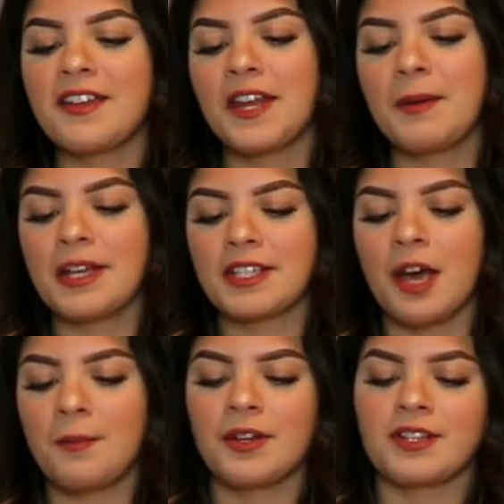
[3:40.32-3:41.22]
that I picked
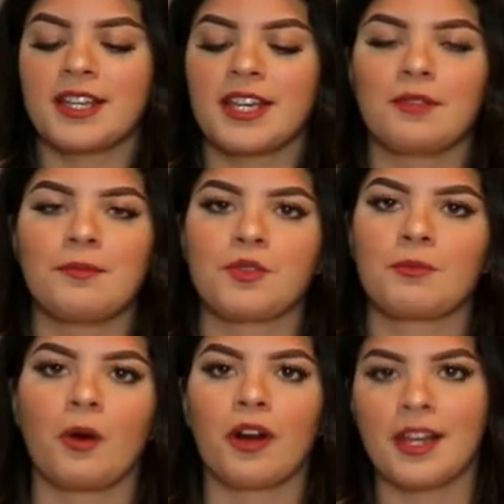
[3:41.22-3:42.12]
up is like the most
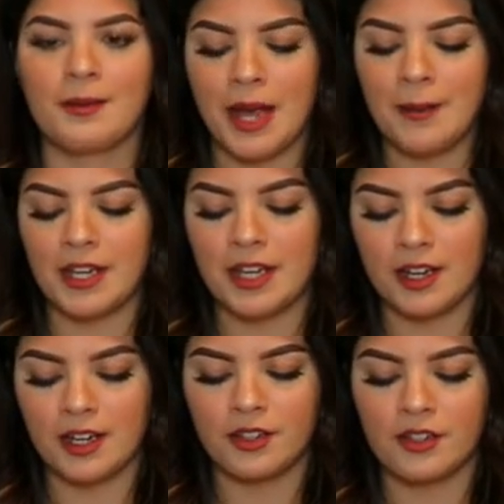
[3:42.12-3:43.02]
boring in my
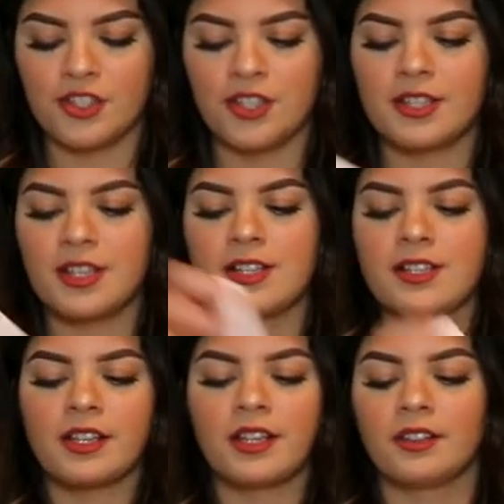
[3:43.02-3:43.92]
opinion. There's just these
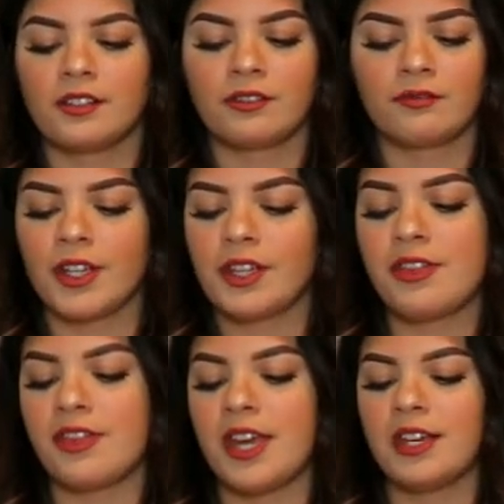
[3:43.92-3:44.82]
like really
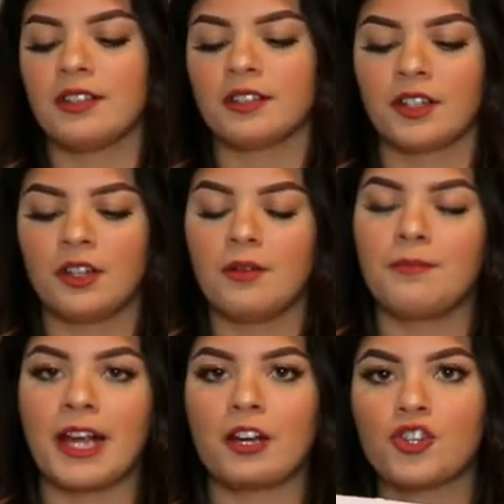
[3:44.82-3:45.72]
thin little biker